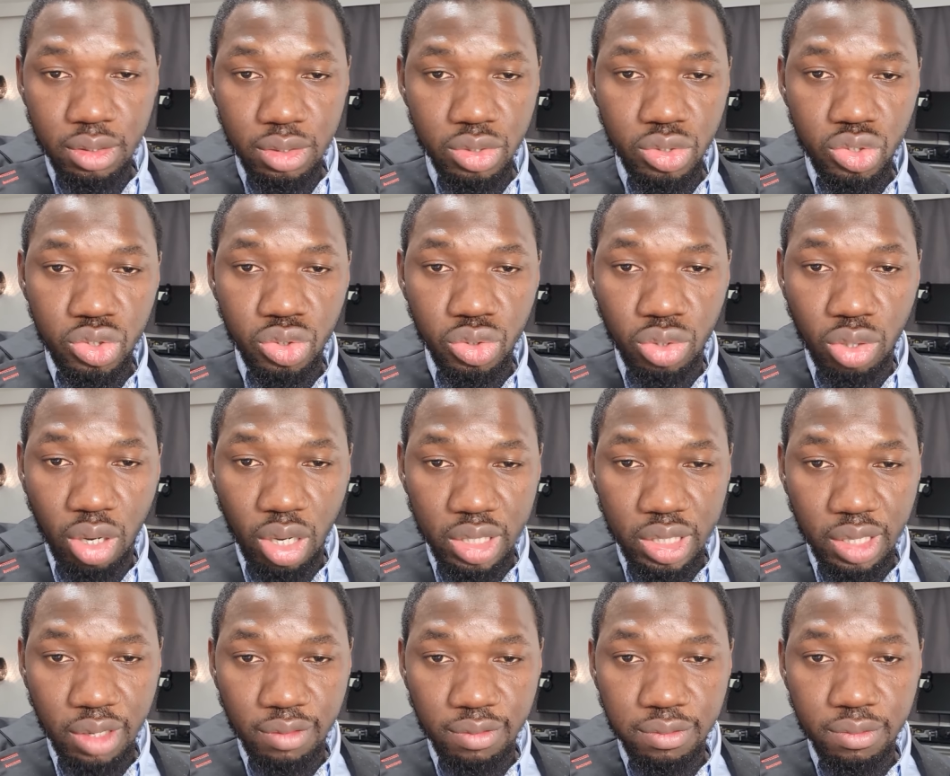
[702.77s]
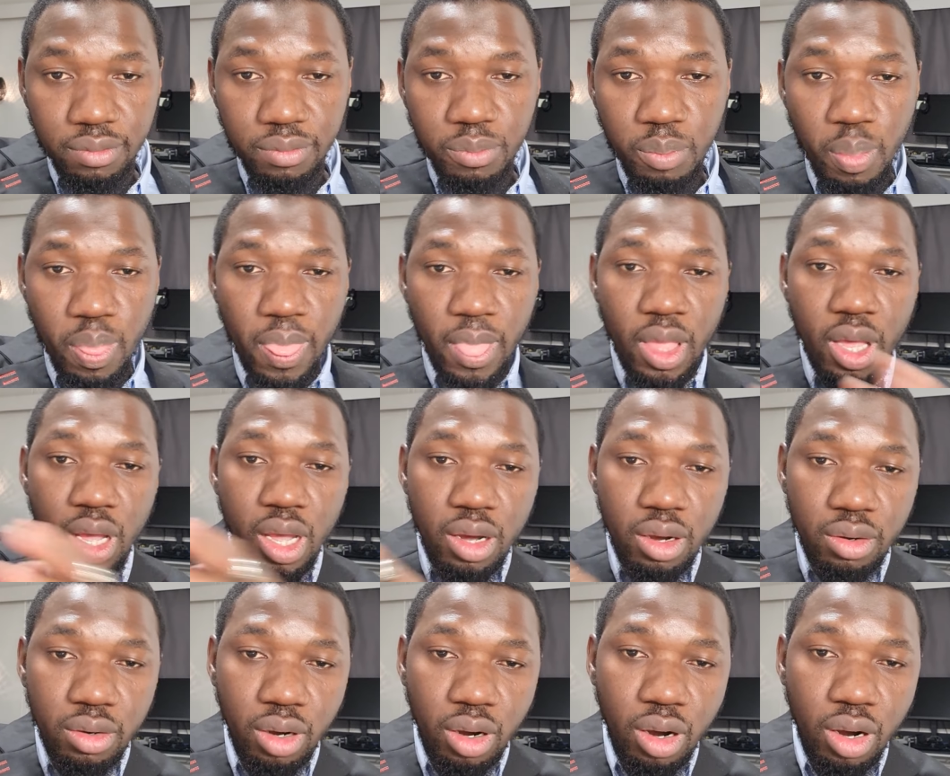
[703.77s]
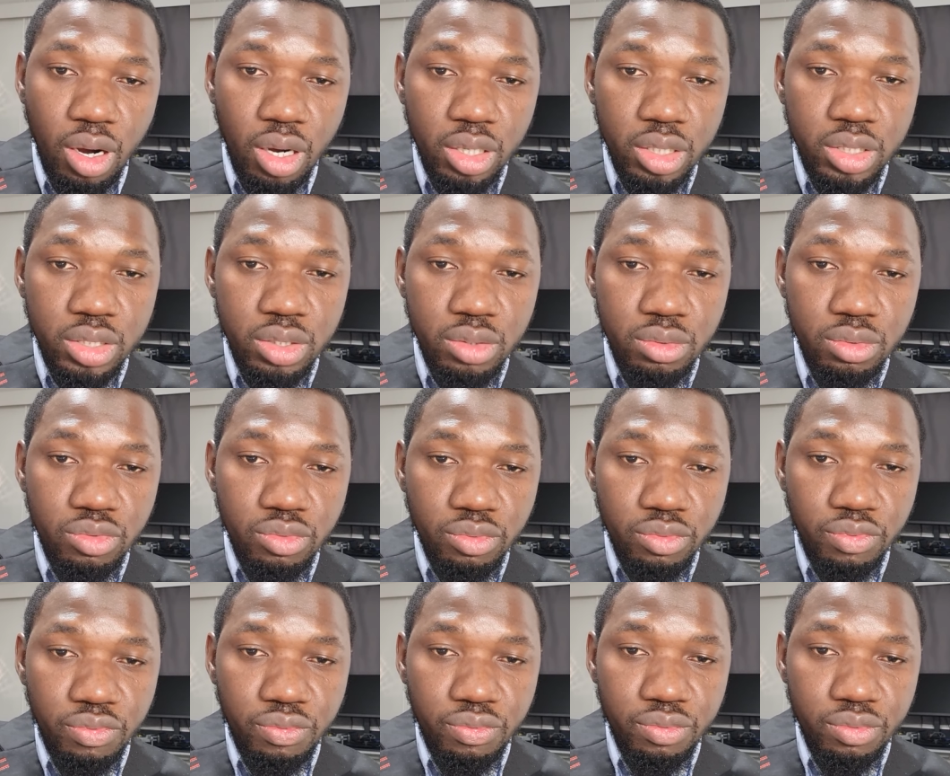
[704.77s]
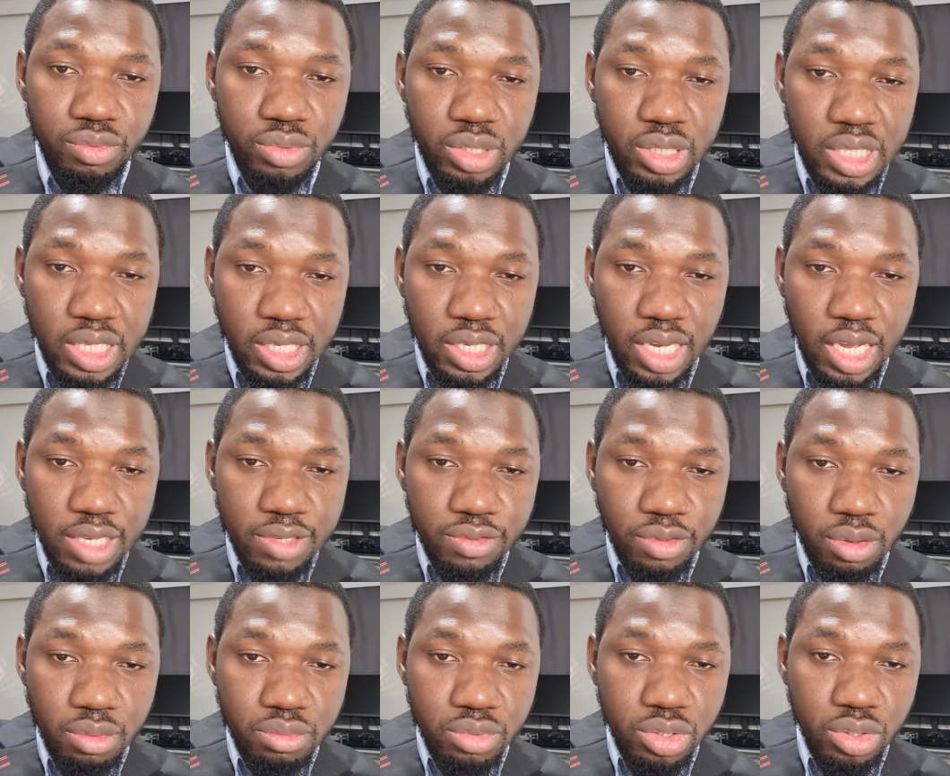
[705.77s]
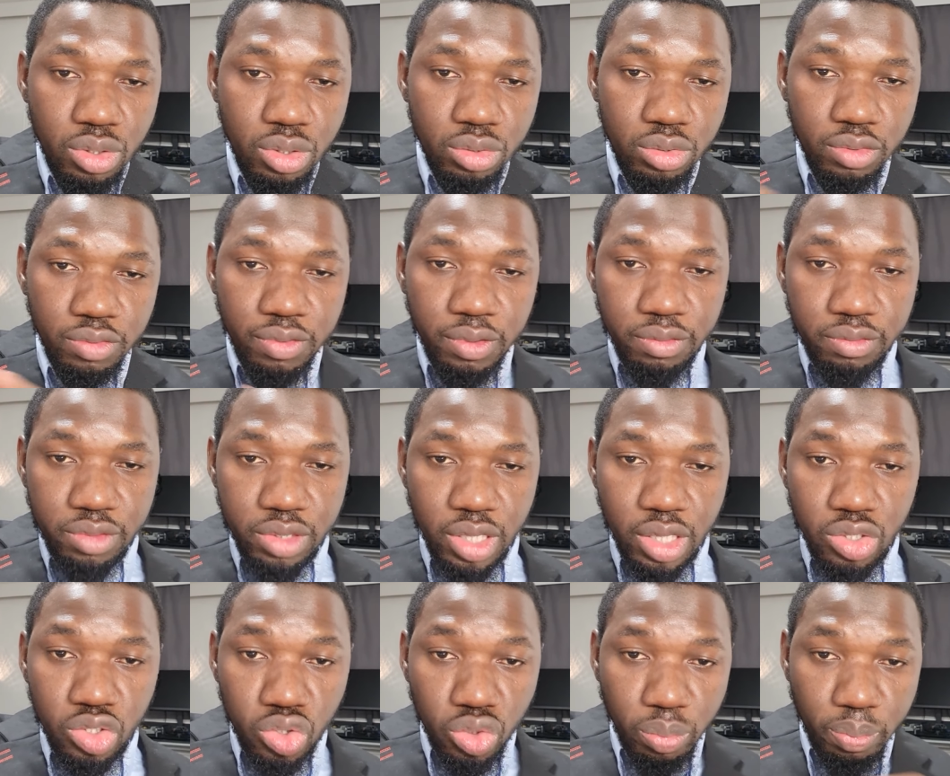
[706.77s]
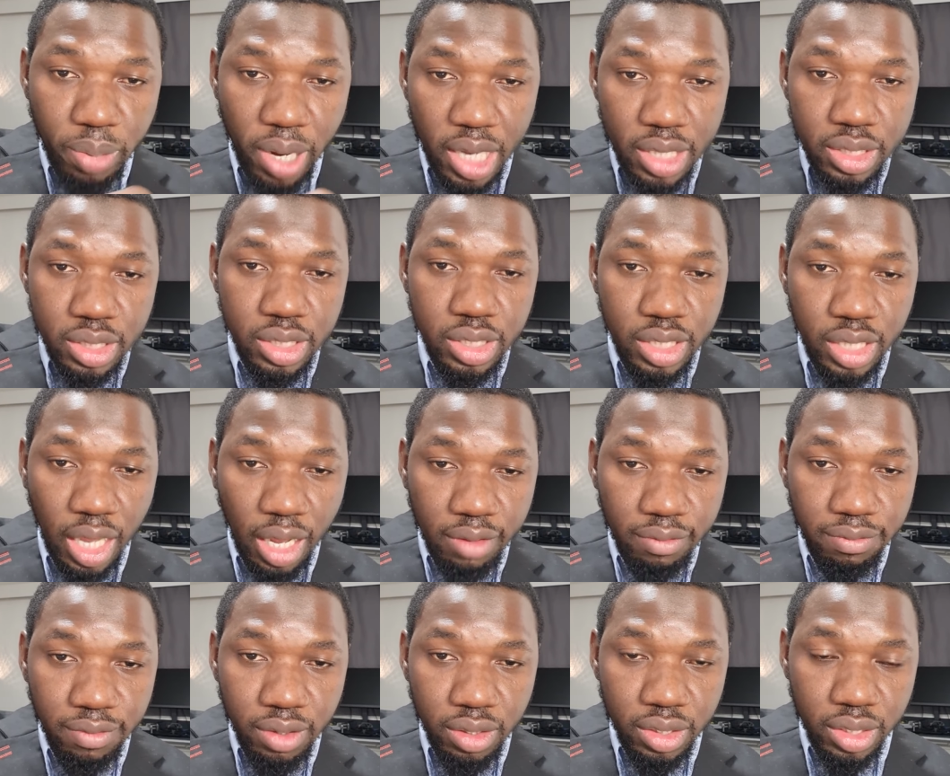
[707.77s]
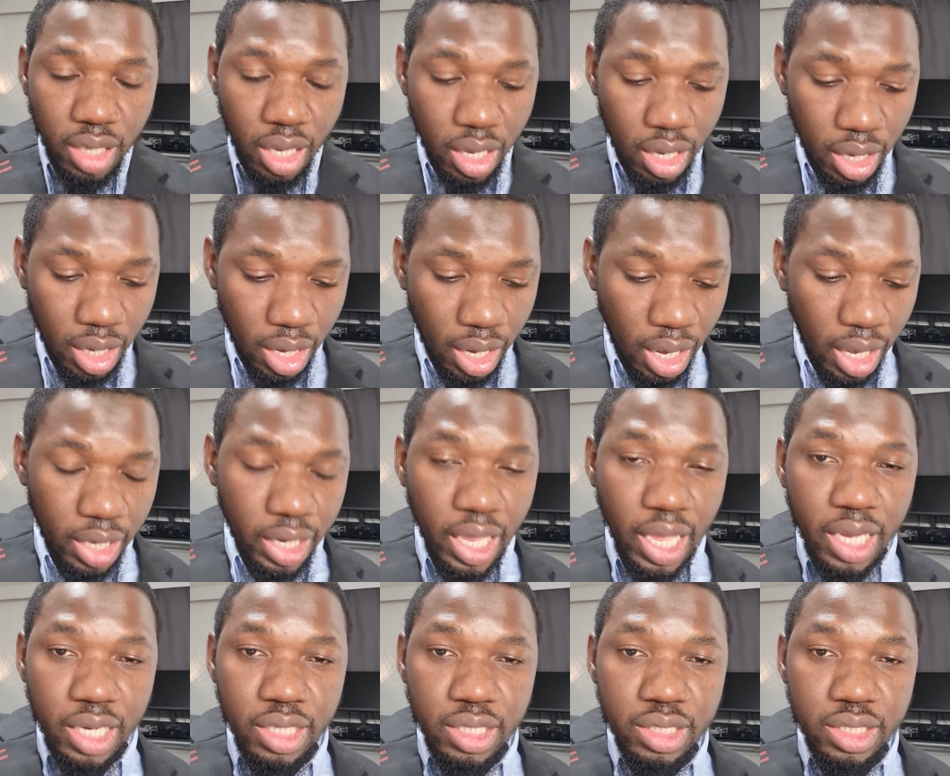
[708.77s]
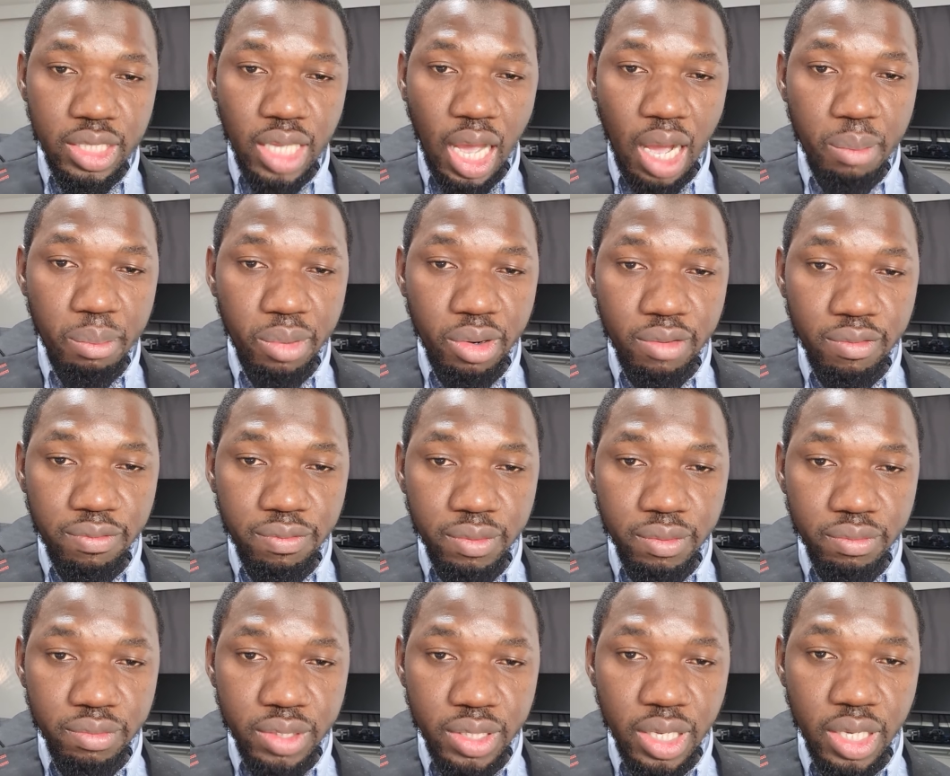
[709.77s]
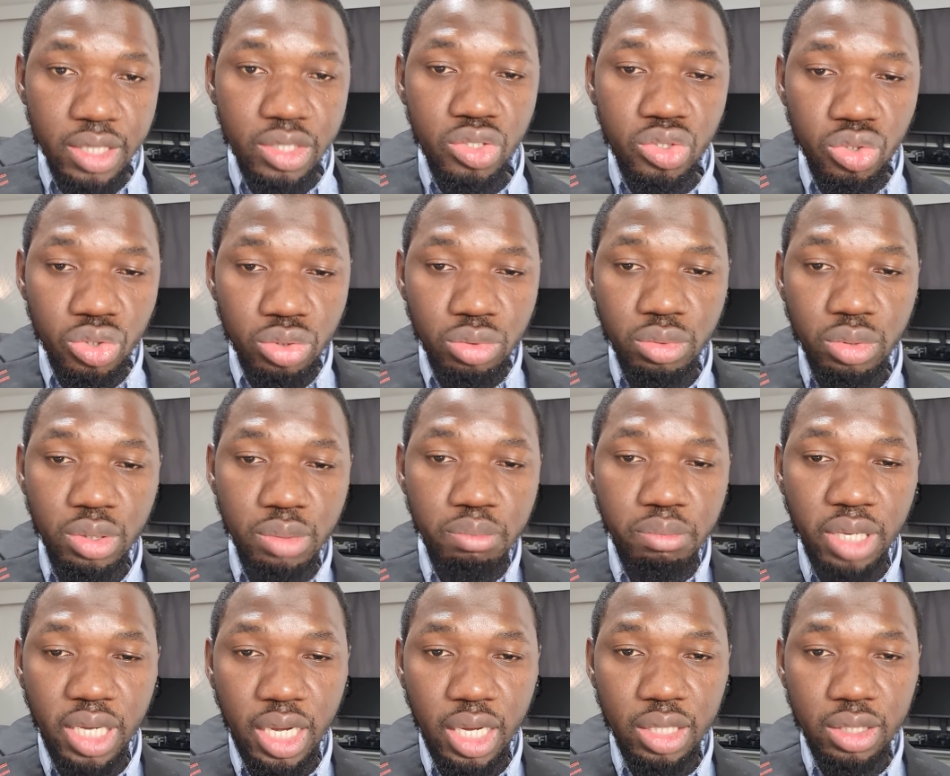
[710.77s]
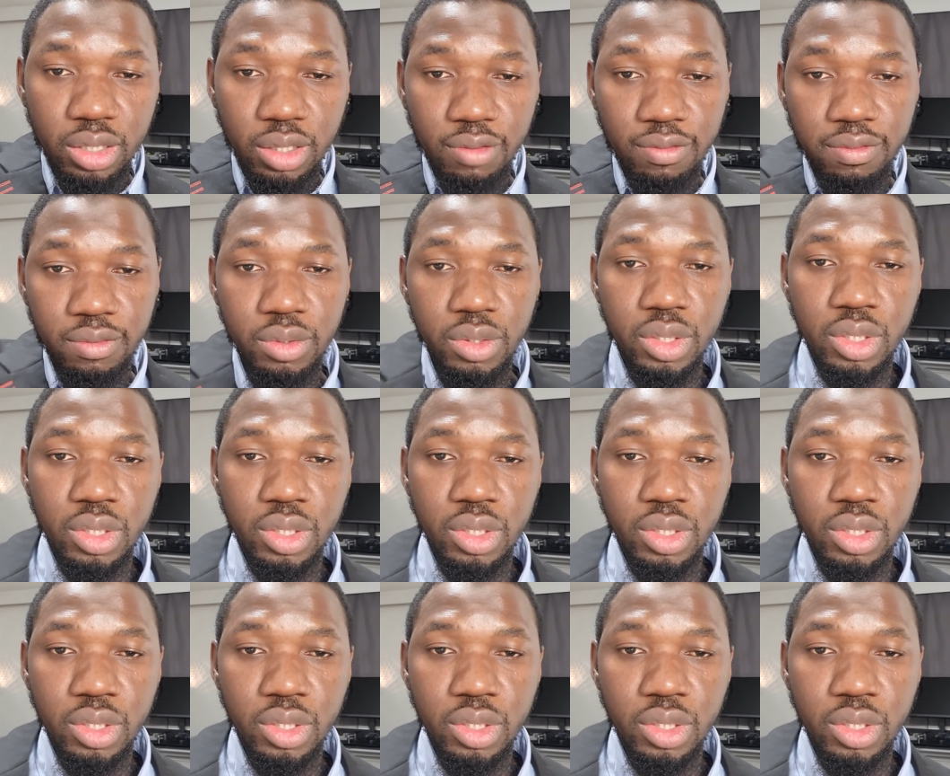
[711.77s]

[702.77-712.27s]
should cut off. All the signals from 0 to 50 hertz should pass in that filter, and anything above 50 hertz should be cut off.